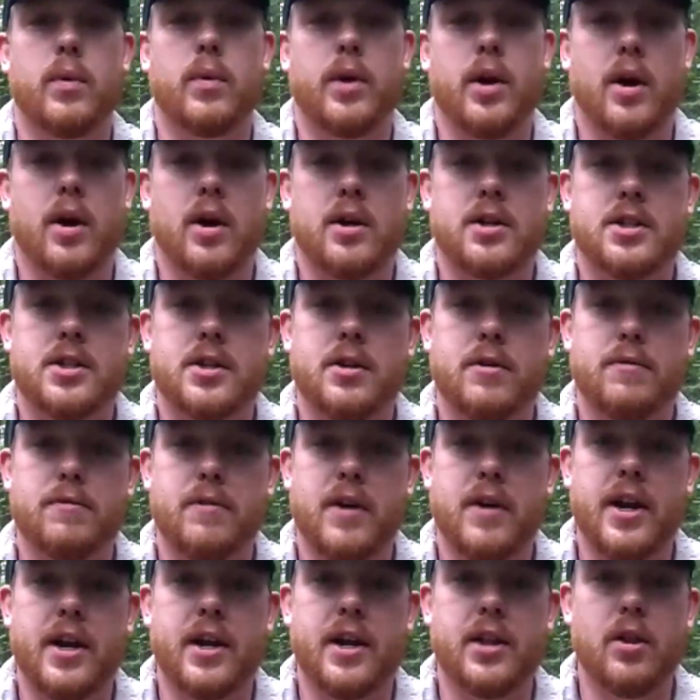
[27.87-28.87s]
we are still
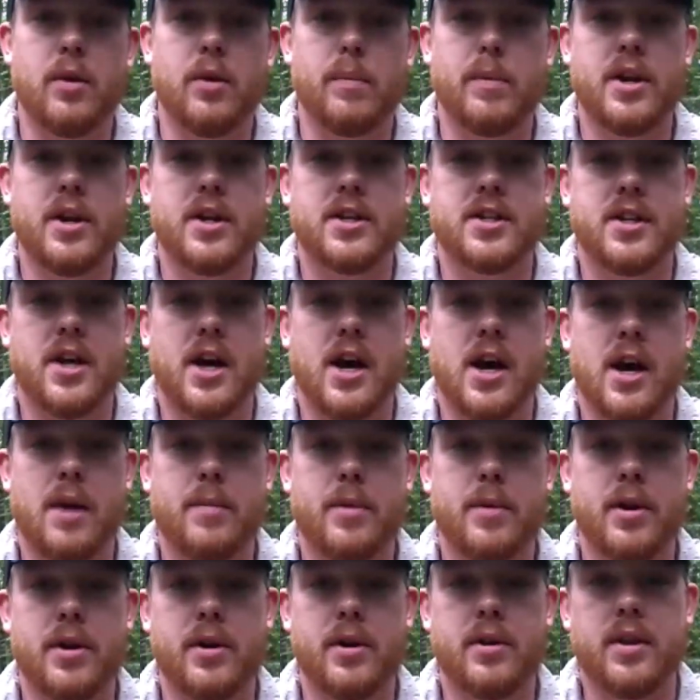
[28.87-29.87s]
finding a little bit of
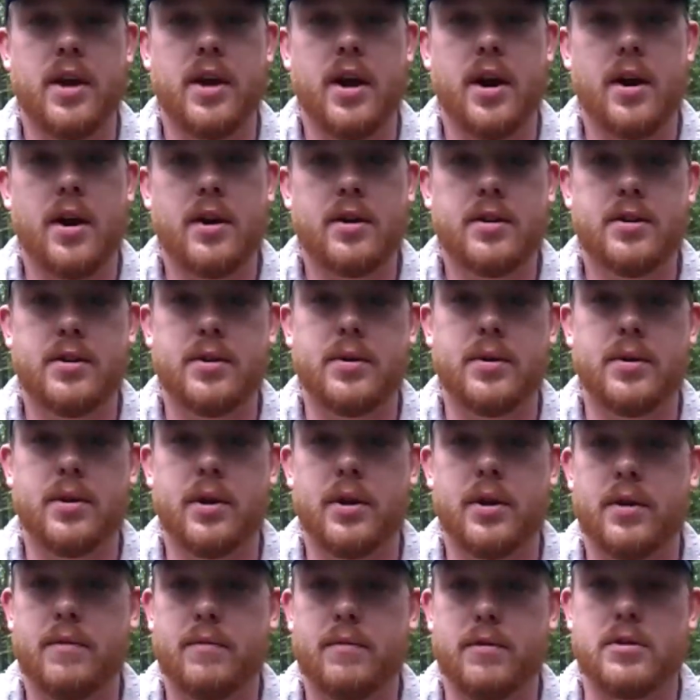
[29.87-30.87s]
time here and there to
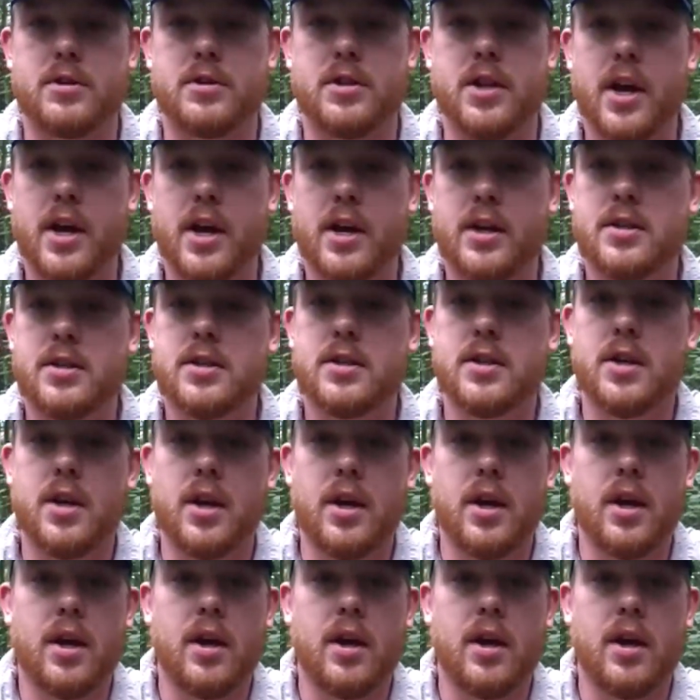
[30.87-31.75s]
look for snakes